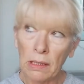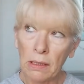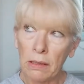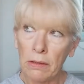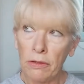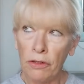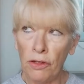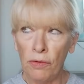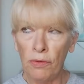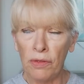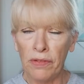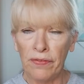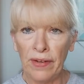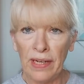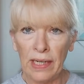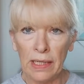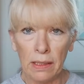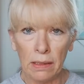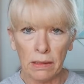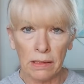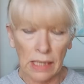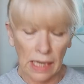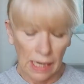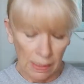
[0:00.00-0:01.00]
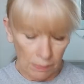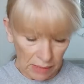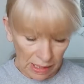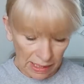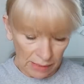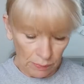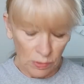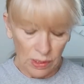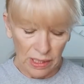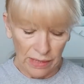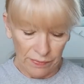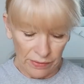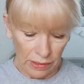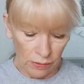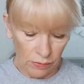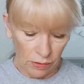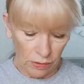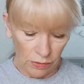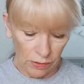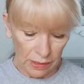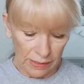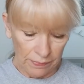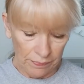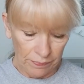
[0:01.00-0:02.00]
newsfeed, timeline, whatever you
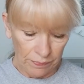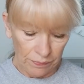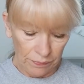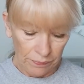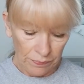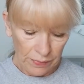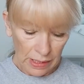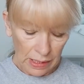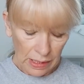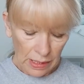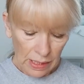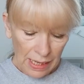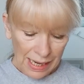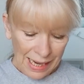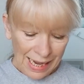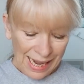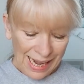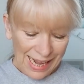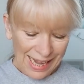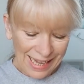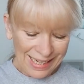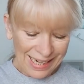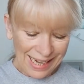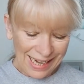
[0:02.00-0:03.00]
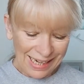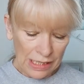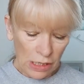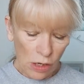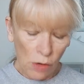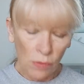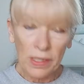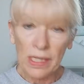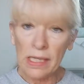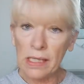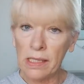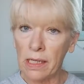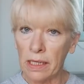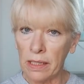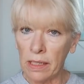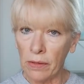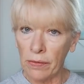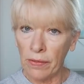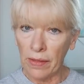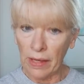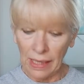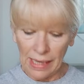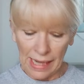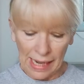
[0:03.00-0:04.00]
call it. And I noticed
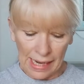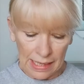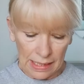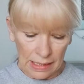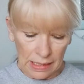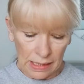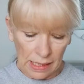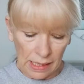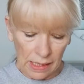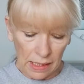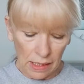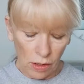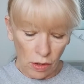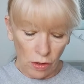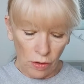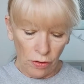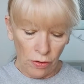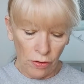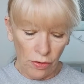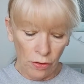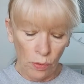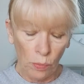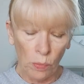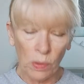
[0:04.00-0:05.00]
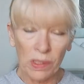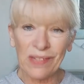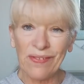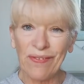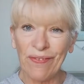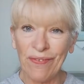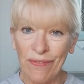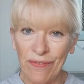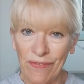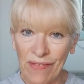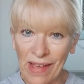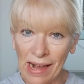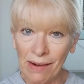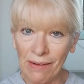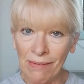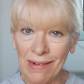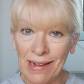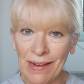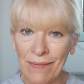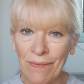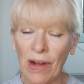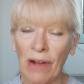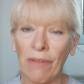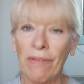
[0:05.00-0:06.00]
another lady who was
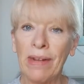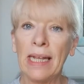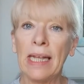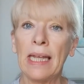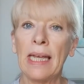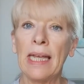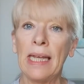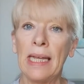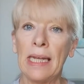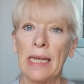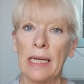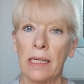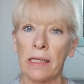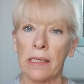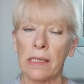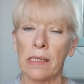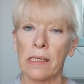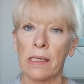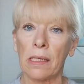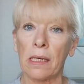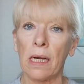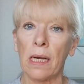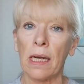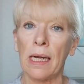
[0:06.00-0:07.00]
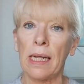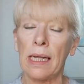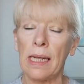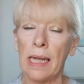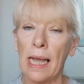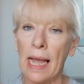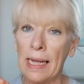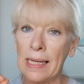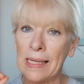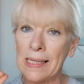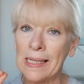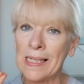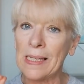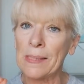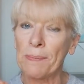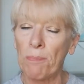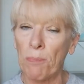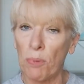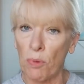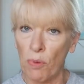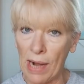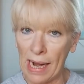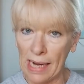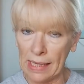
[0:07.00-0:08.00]
very, very keen to suddenly
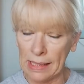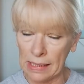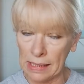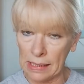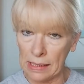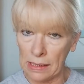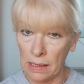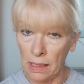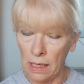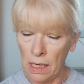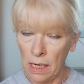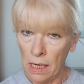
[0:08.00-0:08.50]
express